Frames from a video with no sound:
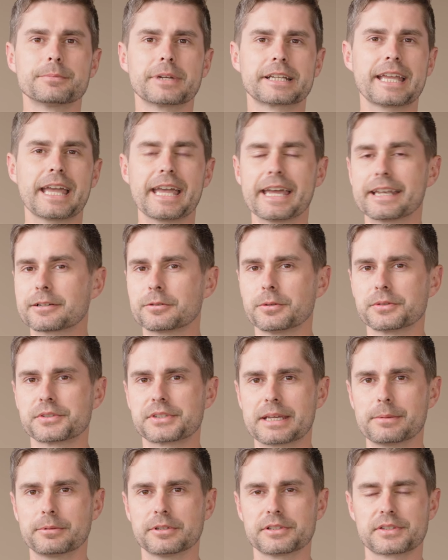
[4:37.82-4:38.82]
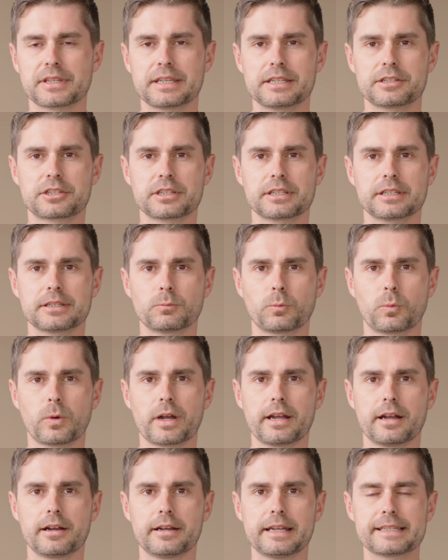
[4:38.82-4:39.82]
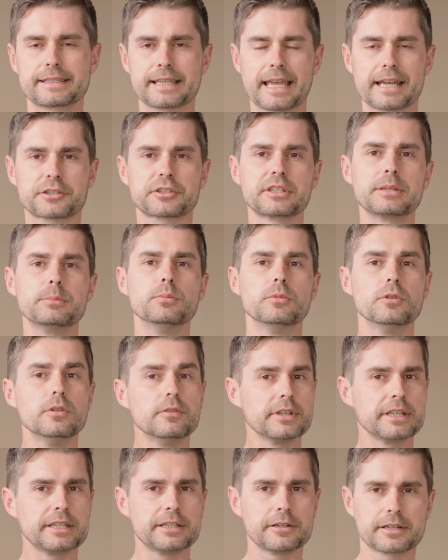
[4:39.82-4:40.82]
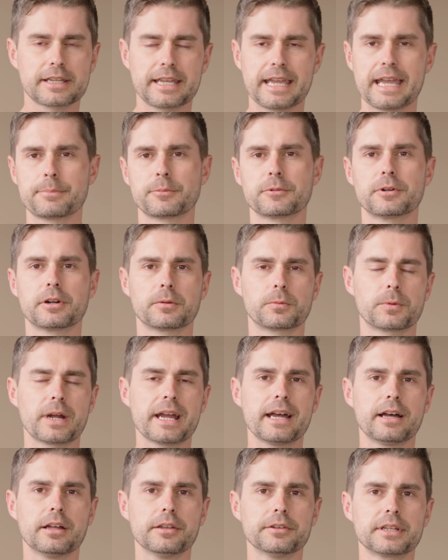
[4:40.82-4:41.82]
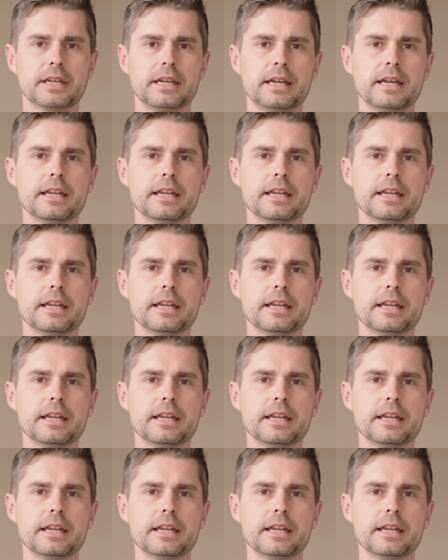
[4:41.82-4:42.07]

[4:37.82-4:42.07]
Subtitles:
mechanical stabilization, where it's actually moving your camera around,